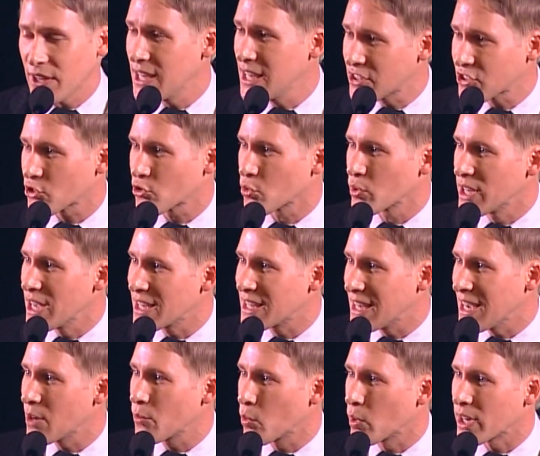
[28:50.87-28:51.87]
of
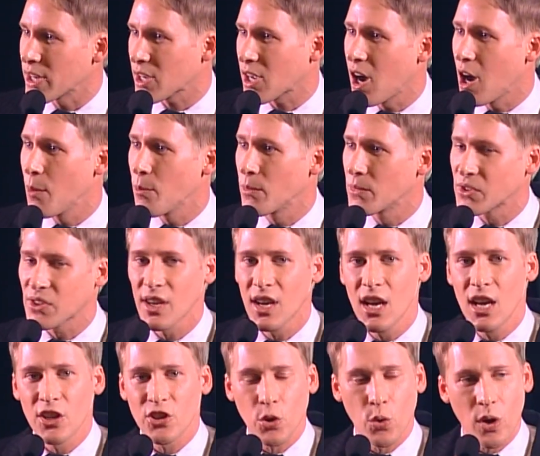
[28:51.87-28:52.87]
history again when it
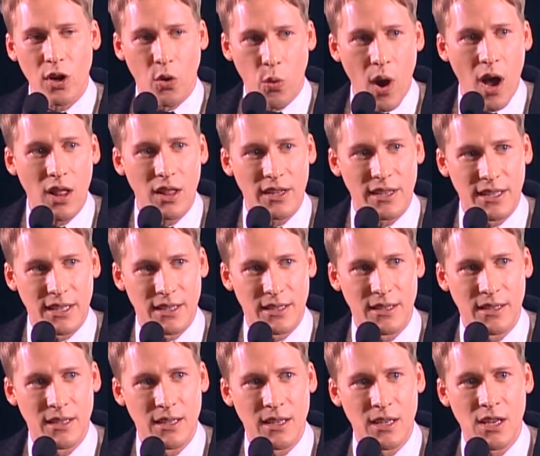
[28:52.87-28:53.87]
comes to
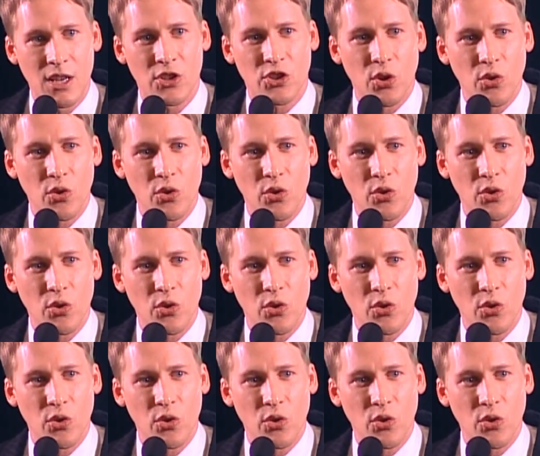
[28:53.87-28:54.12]
equality.